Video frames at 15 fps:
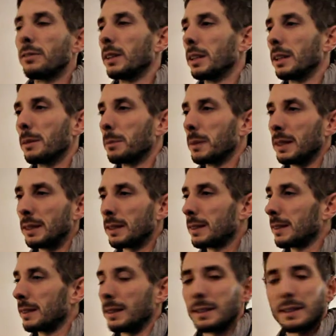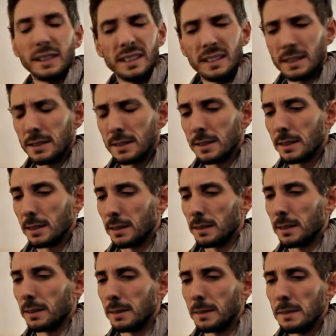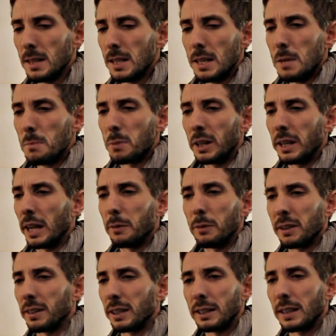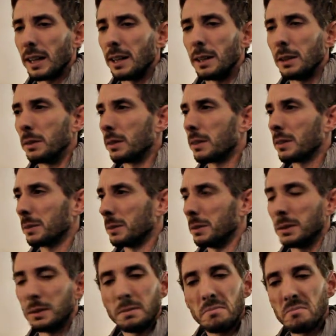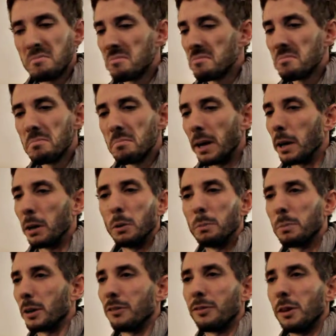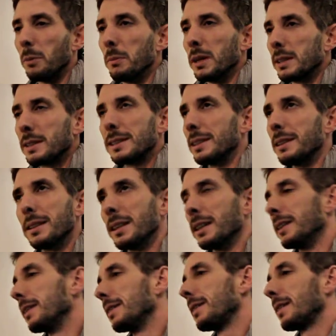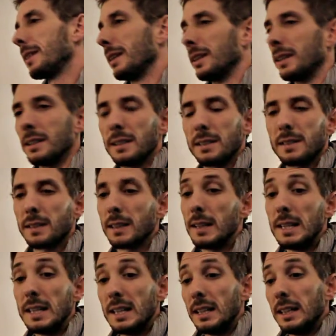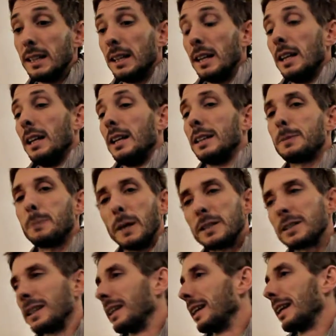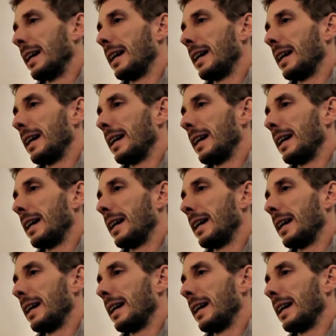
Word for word: a little bit and, and uh, bring everything down to my own performance in the end. And especially